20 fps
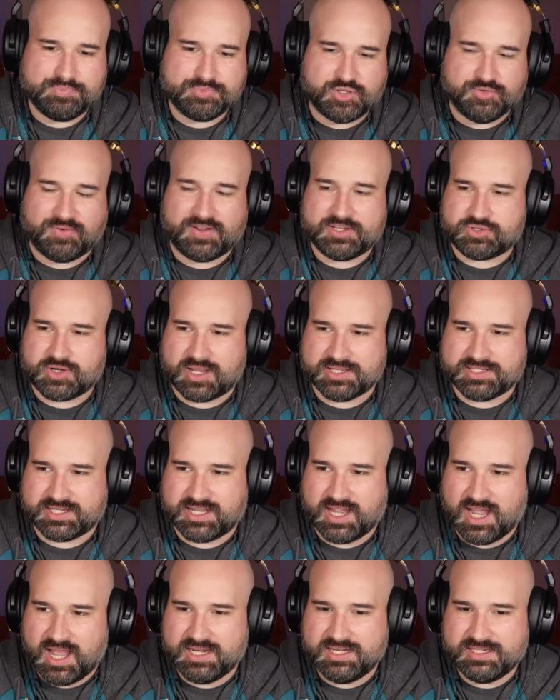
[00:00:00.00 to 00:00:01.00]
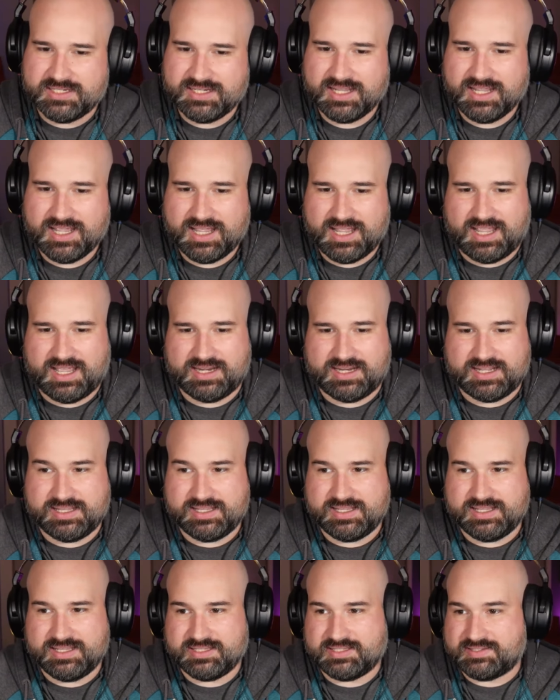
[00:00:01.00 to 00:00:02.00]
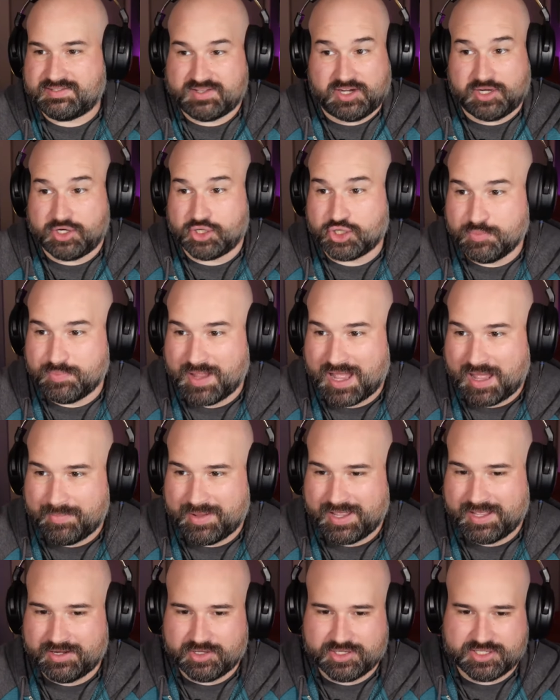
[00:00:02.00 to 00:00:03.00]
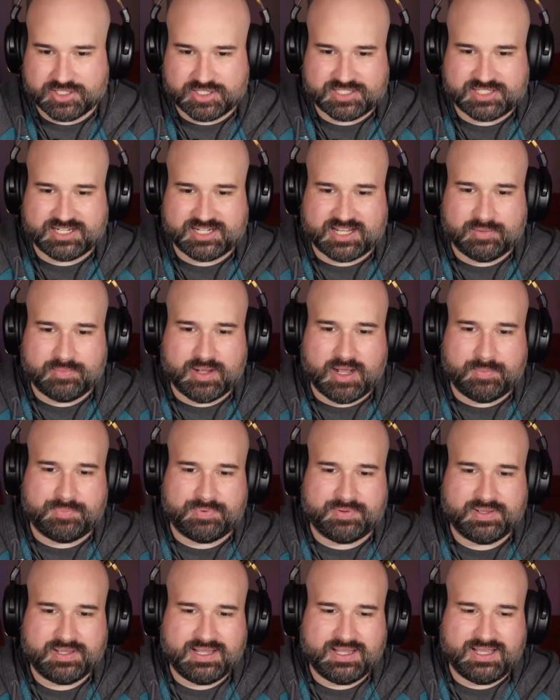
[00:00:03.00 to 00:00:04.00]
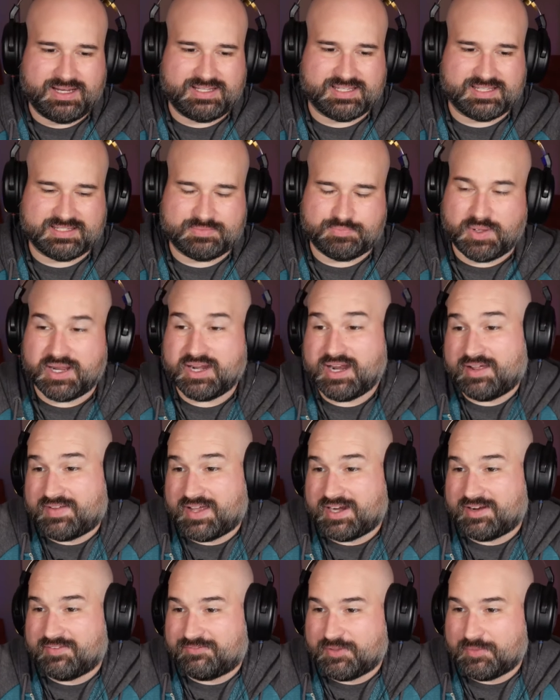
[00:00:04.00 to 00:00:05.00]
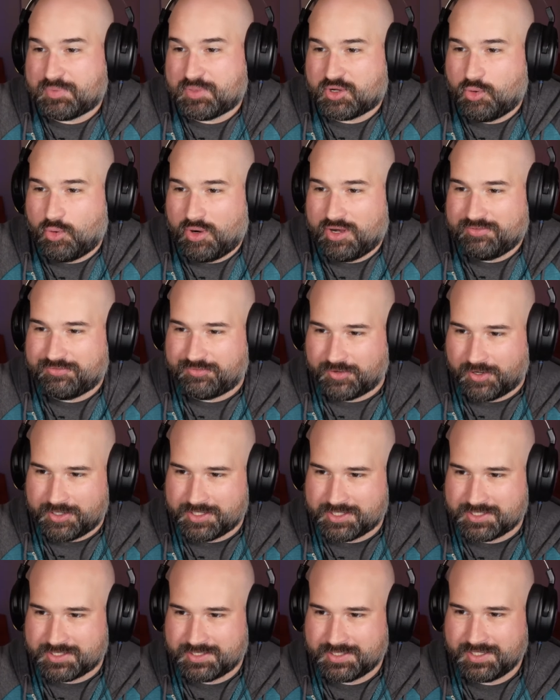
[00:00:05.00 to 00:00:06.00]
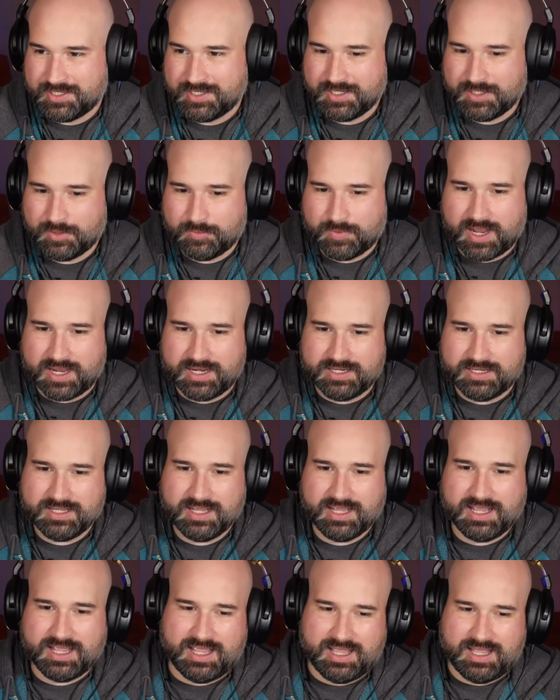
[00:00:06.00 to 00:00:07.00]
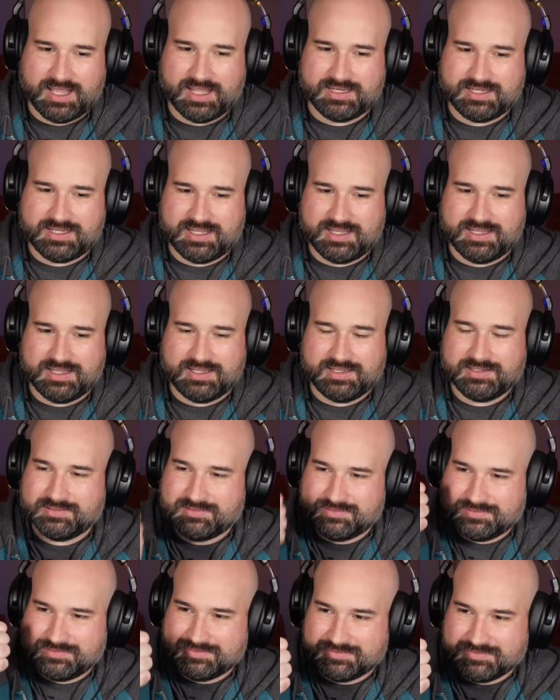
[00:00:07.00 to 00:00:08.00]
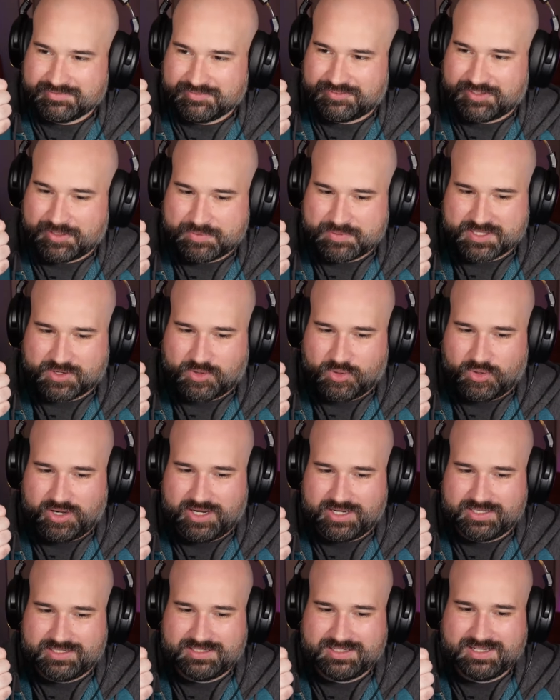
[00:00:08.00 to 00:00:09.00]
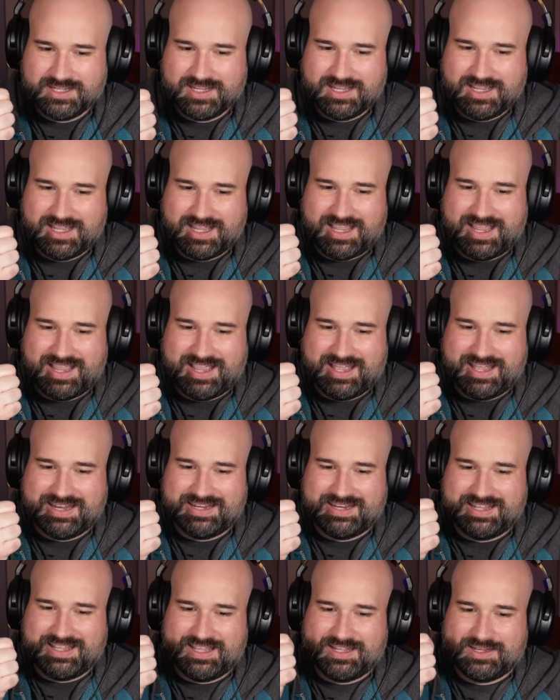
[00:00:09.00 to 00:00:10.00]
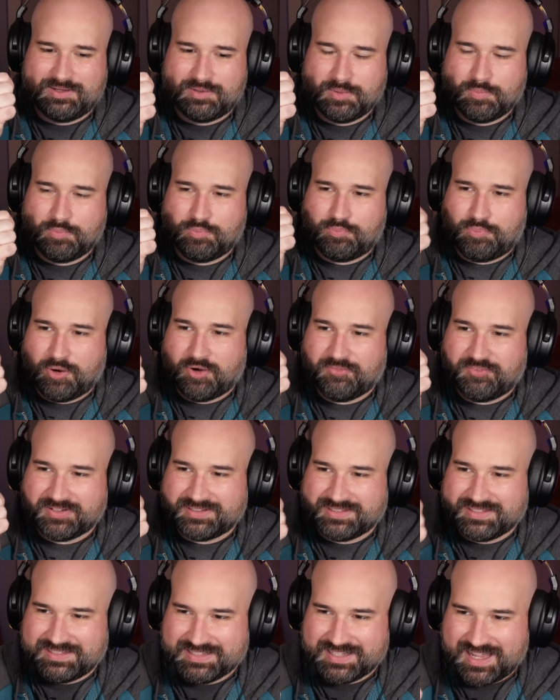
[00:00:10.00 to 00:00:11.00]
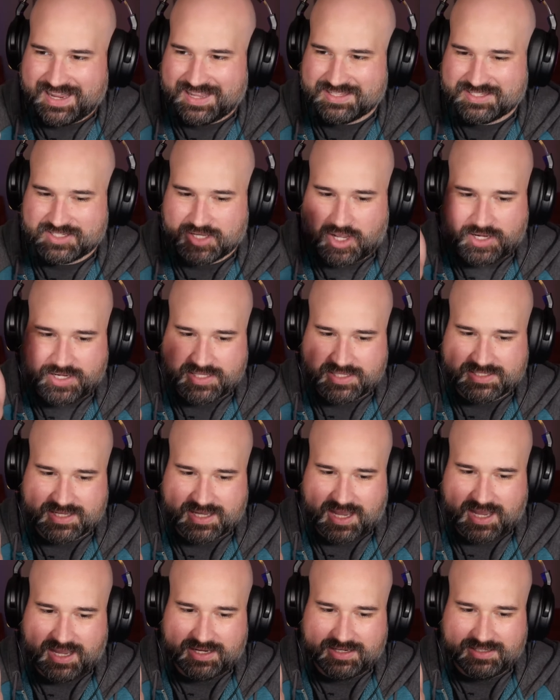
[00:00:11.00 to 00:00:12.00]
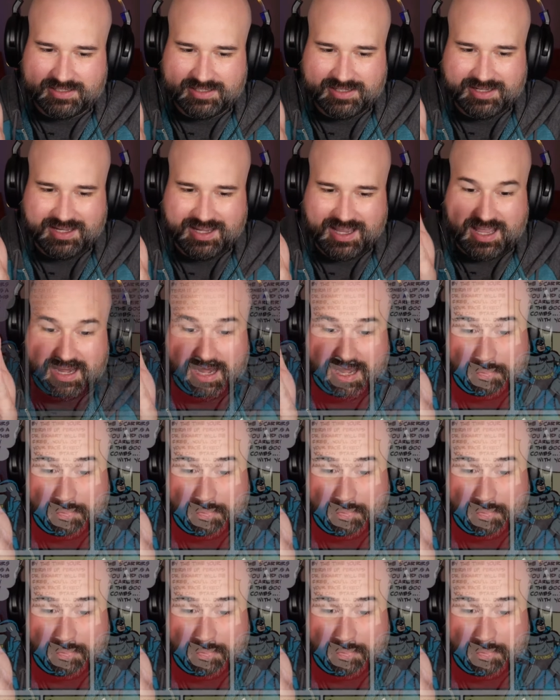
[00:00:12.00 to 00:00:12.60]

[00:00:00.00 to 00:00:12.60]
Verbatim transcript: Two Face draws a gun and he's gonna shoot Batman. He's sticking him up and he says, "But I've got to flip the coin first, right?" And he flips the coin and it perfectly lands on its side and I